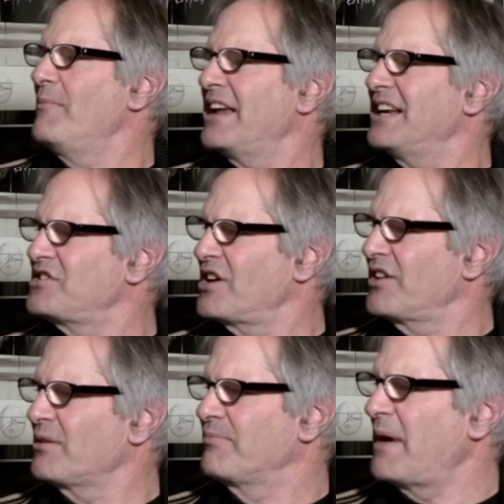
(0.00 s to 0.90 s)
met each
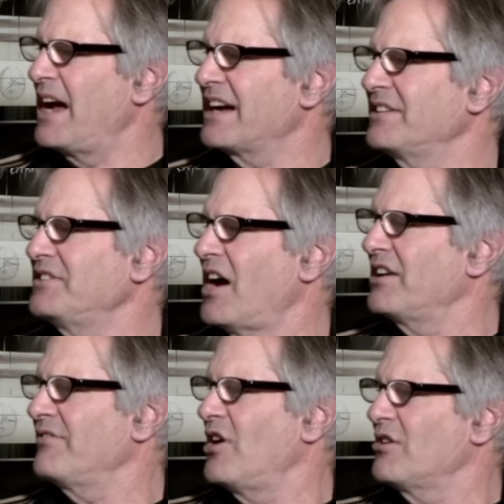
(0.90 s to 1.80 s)
other back at
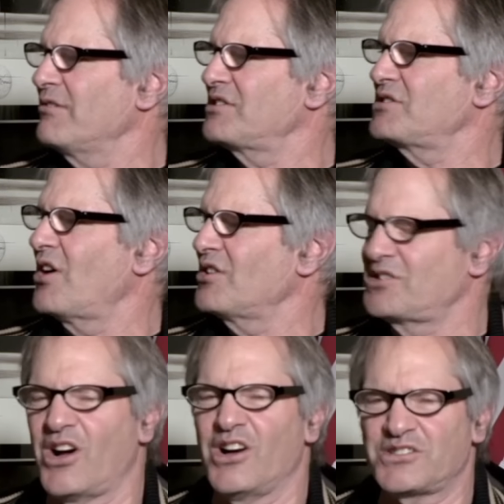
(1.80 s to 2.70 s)
Night of 100 Stars
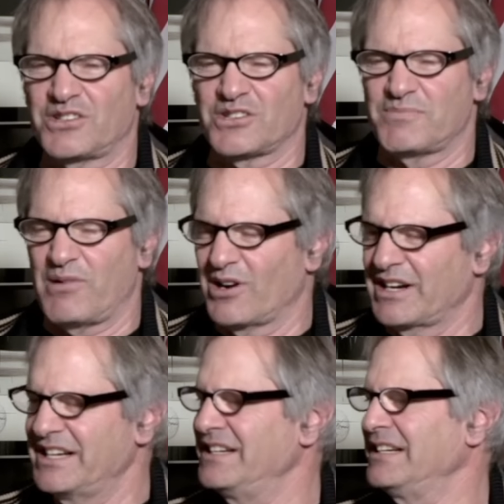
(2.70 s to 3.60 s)
Oscars
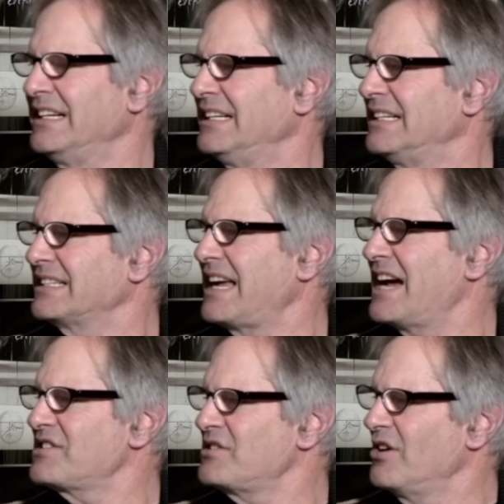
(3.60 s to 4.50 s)
party.
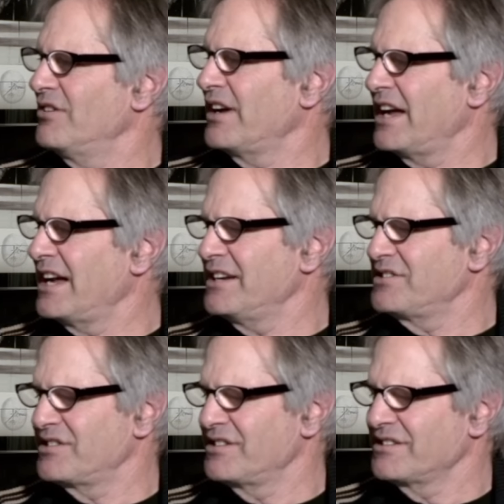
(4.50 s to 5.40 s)
Casanova
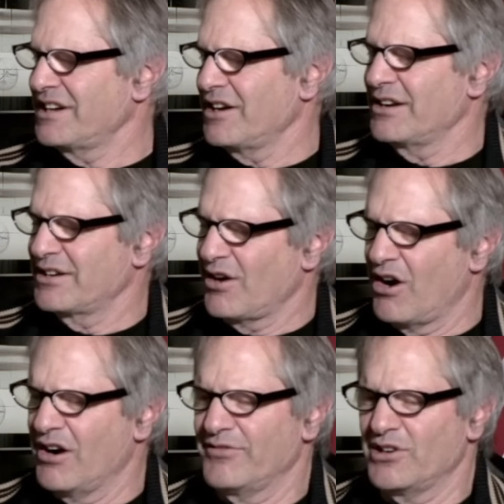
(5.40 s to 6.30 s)
Ace, Gary
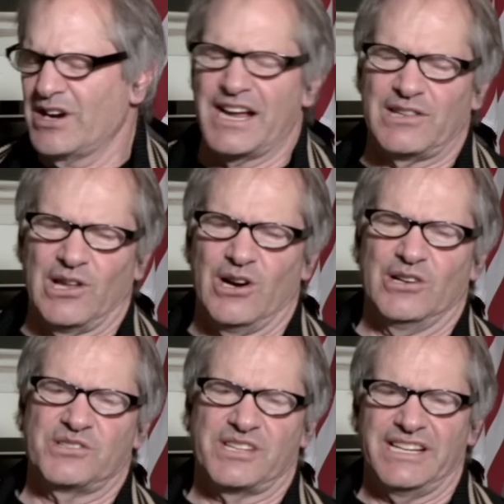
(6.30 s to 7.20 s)
Garver, Ed
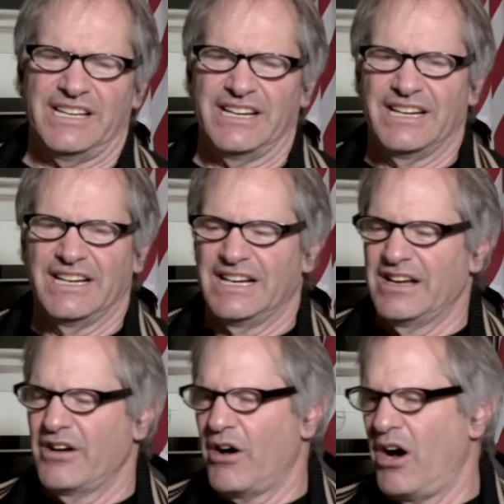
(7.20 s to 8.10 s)
Losey,
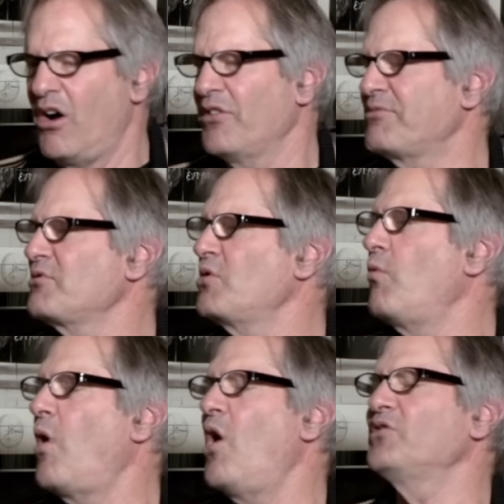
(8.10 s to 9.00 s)
all through the
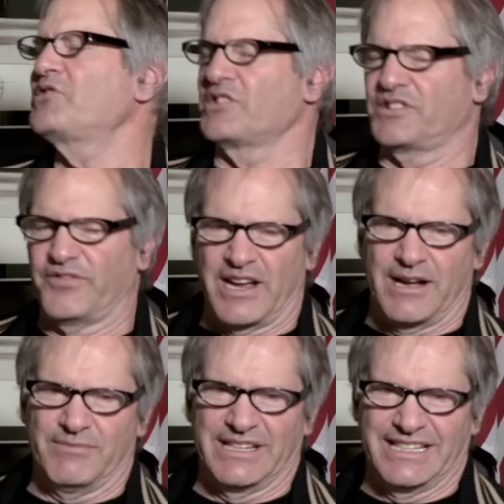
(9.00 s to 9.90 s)
Walters
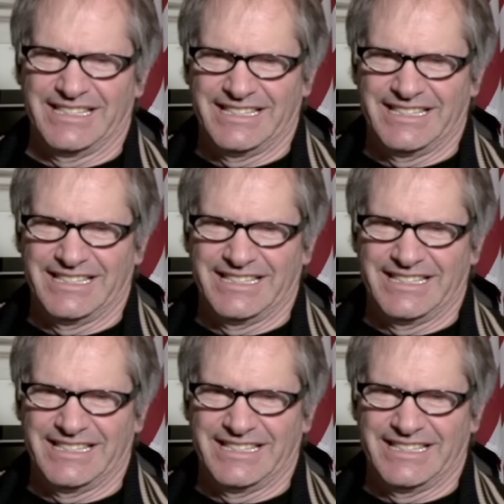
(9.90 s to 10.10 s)
family.